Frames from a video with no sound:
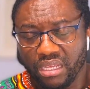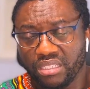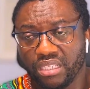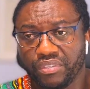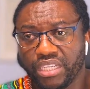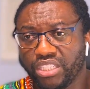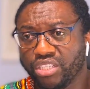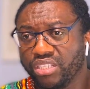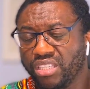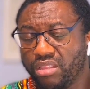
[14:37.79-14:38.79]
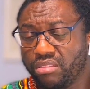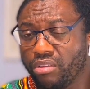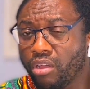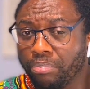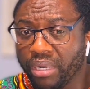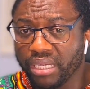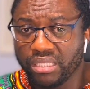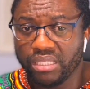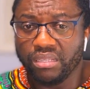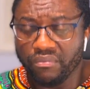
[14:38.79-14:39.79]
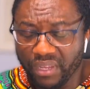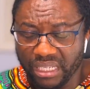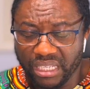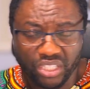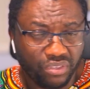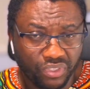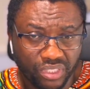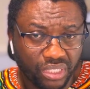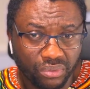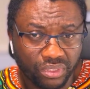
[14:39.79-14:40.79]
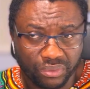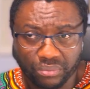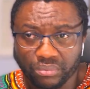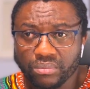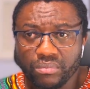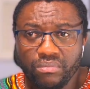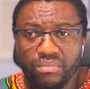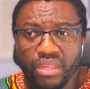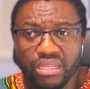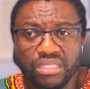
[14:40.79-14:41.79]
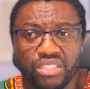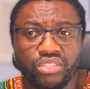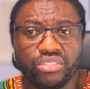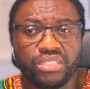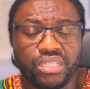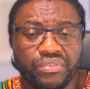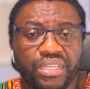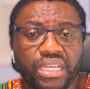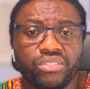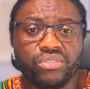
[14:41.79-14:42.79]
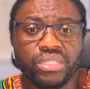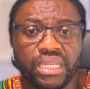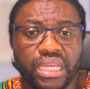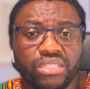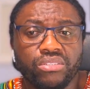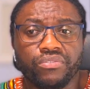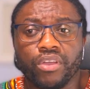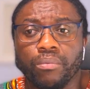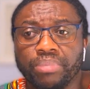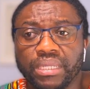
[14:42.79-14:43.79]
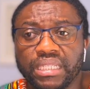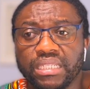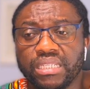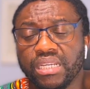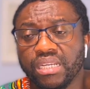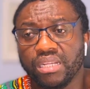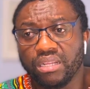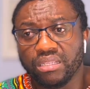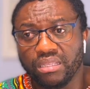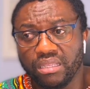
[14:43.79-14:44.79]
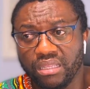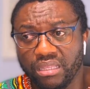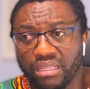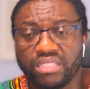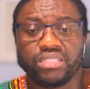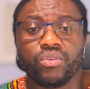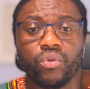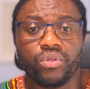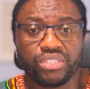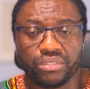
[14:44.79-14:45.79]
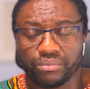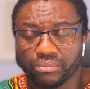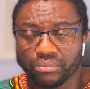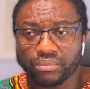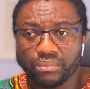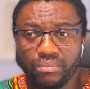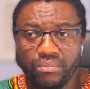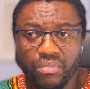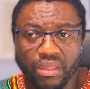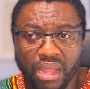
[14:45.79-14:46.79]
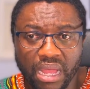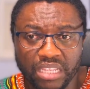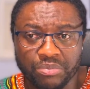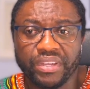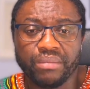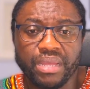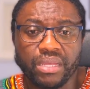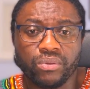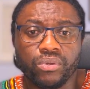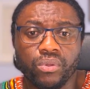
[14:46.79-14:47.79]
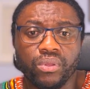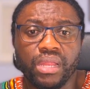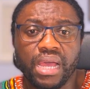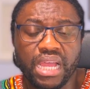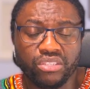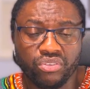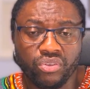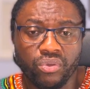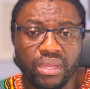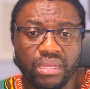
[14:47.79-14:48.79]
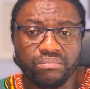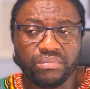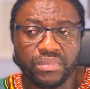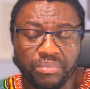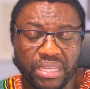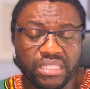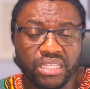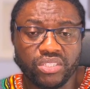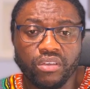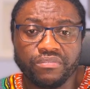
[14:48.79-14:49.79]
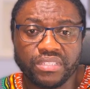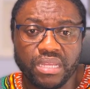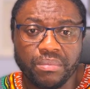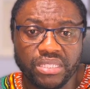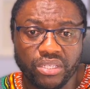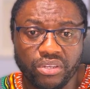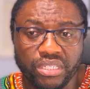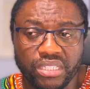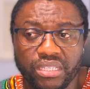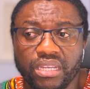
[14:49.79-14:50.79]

certification is a third party validation of your skills. This is just a certificate to indicate you've completed this course as provided by Google and you know the basics of cybersecurity.